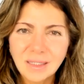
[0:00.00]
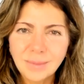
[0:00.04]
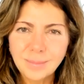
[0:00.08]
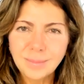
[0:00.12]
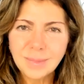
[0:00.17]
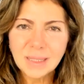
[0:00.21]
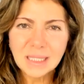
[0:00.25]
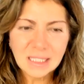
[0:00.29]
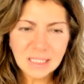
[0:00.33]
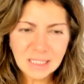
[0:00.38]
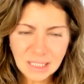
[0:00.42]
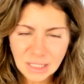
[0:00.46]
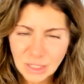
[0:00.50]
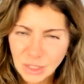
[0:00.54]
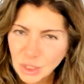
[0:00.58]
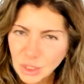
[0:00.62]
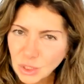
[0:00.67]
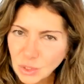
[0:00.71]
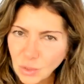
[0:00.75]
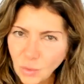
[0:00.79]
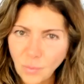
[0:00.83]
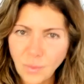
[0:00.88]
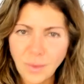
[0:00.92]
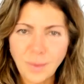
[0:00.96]
because it's
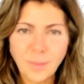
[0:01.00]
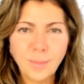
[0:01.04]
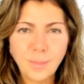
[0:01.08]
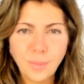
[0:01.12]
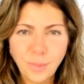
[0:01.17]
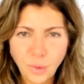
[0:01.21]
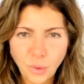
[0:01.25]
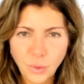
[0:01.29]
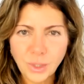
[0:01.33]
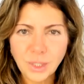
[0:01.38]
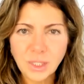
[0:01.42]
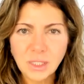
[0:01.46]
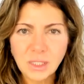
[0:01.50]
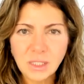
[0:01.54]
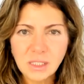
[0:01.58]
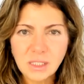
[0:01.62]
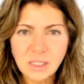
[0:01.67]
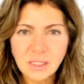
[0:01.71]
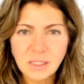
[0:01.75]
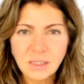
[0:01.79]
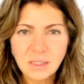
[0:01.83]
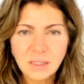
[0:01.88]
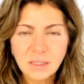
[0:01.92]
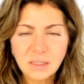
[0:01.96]
so important.
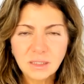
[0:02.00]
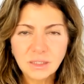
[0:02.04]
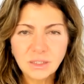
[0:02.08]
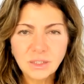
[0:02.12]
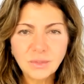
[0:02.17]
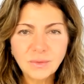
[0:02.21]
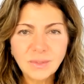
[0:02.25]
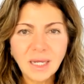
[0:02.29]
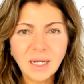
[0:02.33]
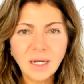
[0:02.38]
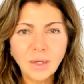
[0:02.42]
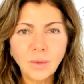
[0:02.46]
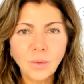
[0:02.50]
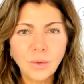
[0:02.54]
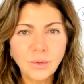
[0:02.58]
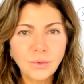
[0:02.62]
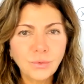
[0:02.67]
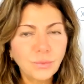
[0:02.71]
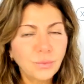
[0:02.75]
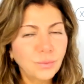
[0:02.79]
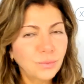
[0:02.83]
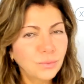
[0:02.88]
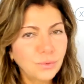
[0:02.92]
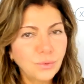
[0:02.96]
Because you gotta,
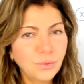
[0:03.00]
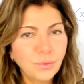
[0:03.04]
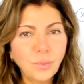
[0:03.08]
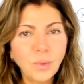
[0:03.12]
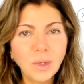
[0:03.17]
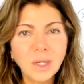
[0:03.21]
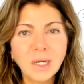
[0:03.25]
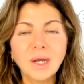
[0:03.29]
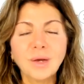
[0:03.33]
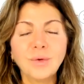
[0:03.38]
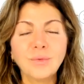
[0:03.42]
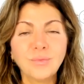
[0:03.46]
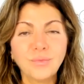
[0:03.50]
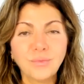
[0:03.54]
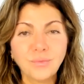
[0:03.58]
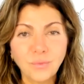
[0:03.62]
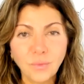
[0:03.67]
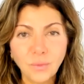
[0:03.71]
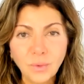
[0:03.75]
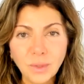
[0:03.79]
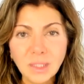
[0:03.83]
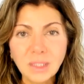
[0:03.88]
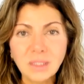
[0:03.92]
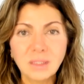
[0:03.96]
you, you wanna
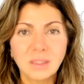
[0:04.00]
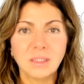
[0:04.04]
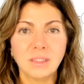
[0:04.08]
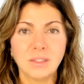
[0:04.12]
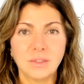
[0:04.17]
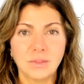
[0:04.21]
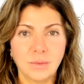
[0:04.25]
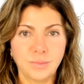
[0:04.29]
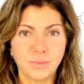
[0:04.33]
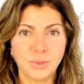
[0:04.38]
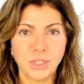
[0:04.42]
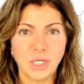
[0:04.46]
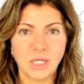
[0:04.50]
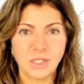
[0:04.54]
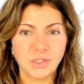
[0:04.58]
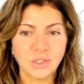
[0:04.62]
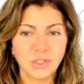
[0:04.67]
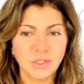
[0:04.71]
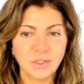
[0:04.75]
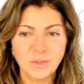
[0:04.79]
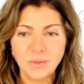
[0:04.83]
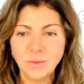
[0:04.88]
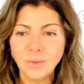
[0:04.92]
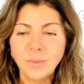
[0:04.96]
avoid these
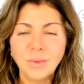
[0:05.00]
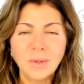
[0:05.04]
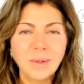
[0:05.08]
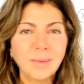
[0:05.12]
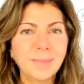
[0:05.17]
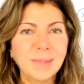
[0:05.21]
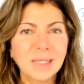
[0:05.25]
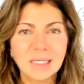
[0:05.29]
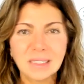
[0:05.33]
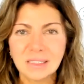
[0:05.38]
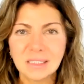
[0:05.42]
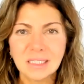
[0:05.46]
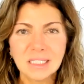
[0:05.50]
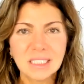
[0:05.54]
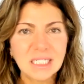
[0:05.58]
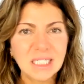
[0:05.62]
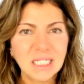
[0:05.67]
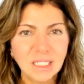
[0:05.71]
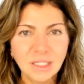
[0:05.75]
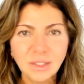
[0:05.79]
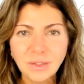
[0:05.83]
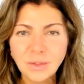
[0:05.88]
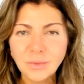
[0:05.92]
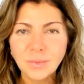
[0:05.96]
objections. You don't wanna be
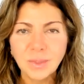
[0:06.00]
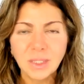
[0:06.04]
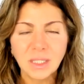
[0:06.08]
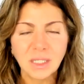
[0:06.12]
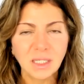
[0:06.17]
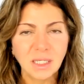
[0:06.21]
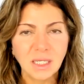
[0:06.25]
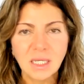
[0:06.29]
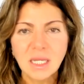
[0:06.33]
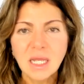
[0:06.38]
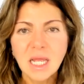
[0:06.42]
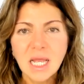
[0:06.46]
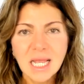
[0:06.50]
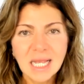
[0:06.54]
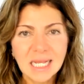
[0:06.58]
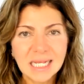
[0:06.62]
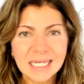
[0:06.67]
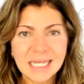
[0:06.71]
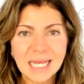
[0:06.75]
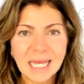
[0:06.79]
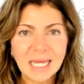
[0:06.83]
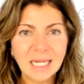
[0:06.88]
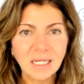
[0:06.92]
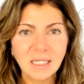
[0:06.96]
continually
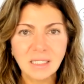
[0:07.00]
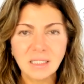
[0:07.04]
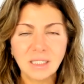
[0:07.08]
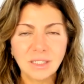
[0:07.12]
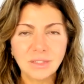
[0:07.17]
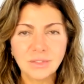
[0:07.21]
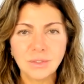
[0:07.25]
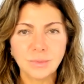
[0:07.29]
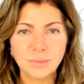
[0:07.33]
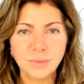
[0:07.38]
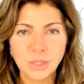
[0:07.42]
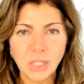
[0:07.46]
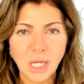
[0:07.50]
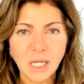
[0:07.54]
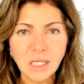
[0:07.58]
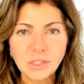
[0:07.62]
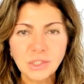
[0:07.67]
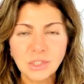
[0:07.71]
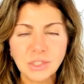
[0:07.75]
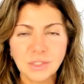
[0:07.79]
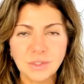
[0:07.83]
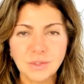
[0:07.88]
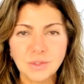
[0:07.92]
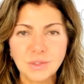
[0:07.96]
getting these
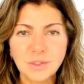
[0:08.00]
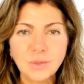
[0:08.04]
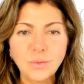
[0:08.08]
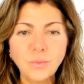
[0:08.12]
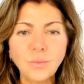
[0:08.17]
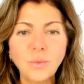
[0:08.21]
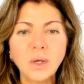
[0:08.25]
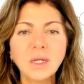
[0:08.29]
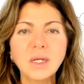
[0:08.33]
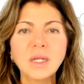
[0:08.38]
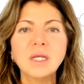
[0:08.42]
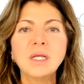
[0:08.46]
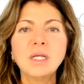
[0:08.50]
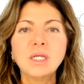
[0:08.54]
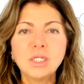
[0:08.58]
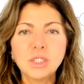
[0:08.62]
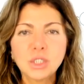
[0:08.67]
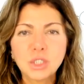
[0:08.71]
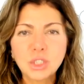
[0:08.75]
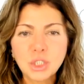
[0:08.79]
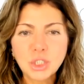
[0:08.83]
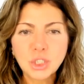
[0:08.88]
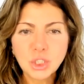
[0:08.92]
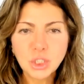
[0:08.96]
objections. You wanna
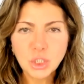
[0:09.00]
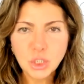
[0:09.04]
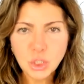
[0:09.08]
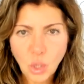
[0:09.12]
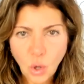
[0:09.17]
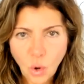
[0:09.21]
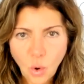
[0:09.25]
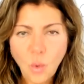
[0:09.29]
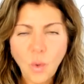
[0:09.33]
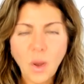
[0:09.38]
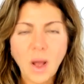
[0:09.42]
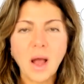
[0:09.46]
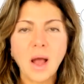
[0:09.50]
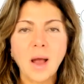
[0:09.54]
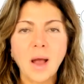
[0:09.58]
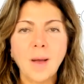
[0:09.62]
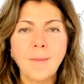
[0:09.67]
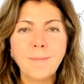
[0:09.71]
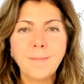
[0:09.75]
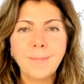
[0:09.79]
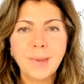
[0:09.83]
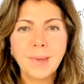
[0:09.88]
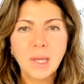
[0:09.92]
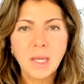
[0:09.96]
show
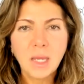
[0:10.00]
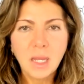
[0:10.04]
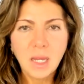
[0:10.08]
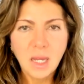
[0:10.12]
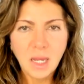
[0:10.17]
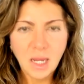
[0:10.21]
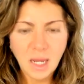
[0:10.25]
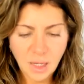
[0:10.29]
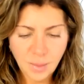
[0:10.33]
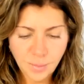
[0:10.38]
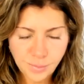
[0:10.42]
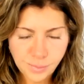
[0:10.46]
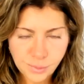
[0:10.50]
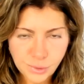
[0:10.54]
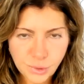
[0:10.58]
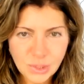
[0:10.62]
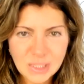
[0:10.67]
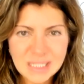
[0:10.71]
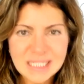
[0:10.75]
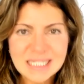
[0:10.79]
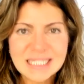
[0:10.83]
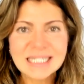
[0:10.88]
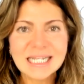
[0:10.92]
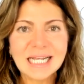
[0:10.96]
up and
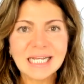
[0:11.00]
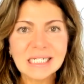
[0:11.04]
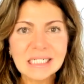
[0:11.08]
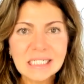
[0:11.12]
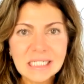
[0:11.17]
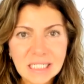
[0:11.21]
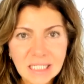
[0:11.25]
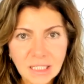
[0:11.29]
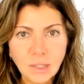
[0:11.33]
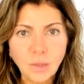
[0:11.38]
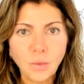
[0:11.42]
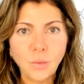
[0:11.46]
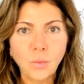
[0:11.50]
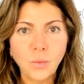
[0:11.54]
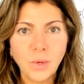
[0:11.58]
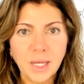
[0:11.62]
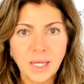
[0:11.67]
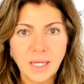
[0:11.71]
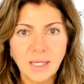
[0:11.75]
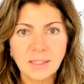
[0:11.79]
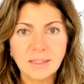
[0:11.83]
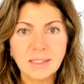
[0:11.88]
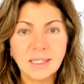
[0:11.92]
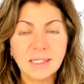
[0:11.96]
present in a
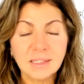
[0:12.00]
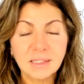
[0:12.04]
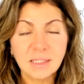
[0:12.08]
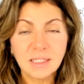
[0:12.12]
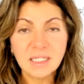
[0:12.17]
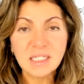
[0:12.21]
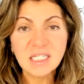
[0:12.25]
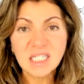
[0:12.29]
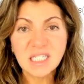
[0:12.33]
way that these